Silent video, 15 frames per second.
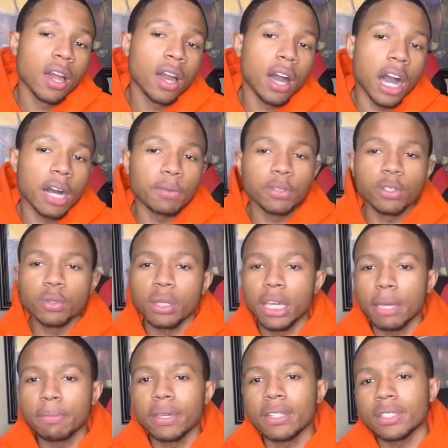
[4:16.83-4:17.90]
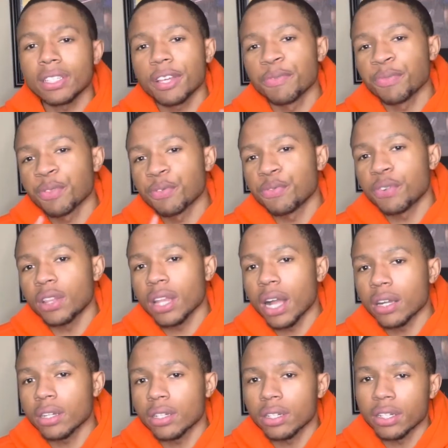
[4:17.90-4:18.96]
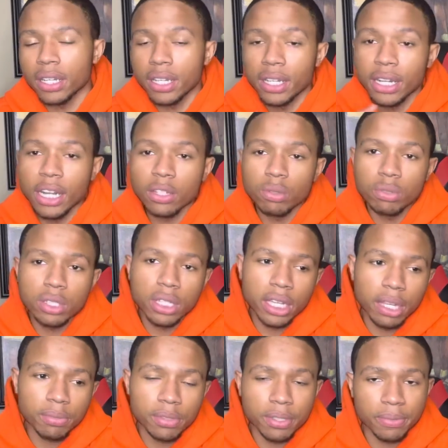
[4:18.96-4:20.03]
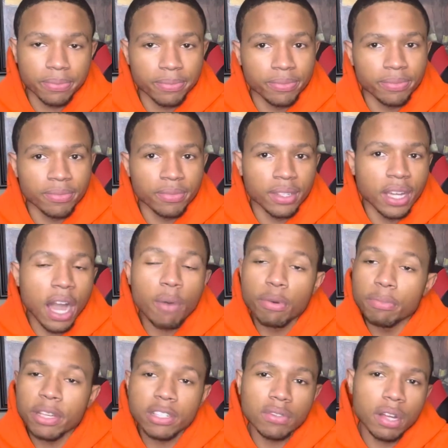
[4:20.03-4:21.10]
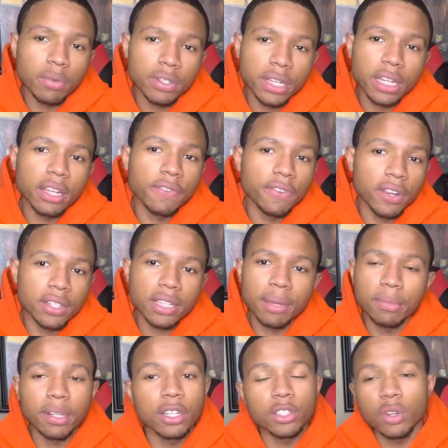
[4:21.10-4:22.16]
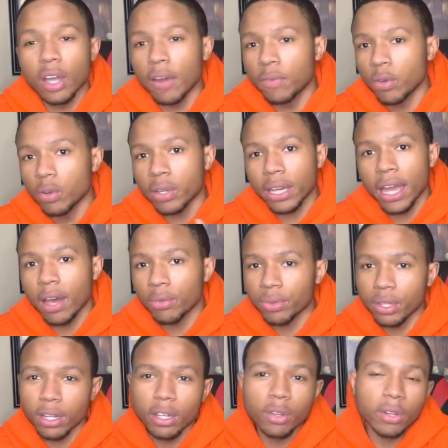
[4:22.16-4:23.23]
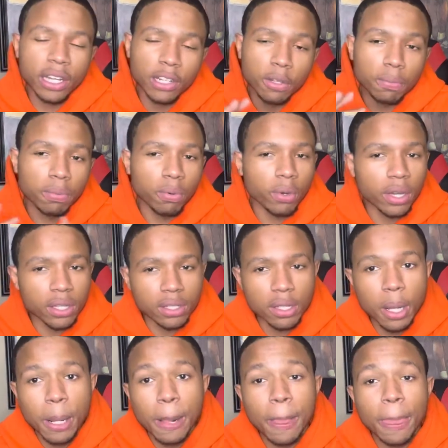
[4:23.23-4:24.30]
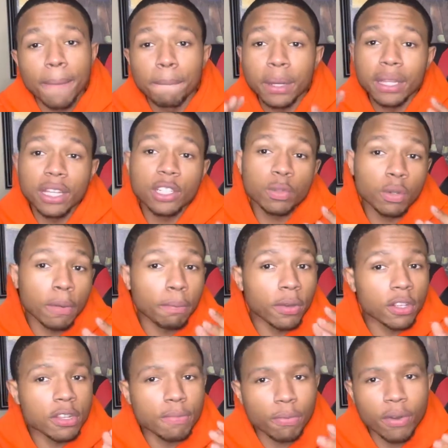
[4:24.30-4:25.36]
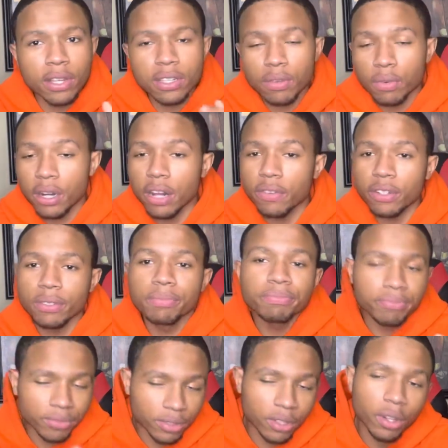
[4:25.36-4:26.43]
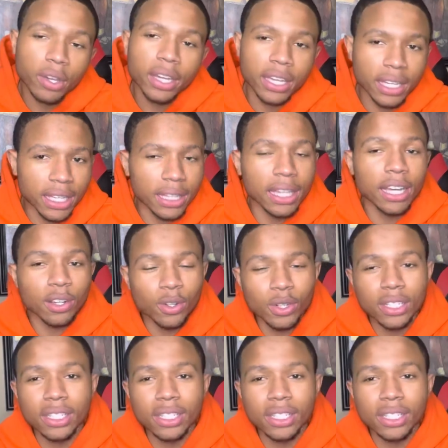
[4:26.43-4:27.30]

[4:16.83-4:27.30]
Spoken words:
I will do Hibbits, Foot Locker, and I'll do Champs. I won't mess around with JD and Finish Line because you don't have no count there, you don't got no points. But unless you want to build some points or whatever, go ahead and get that going.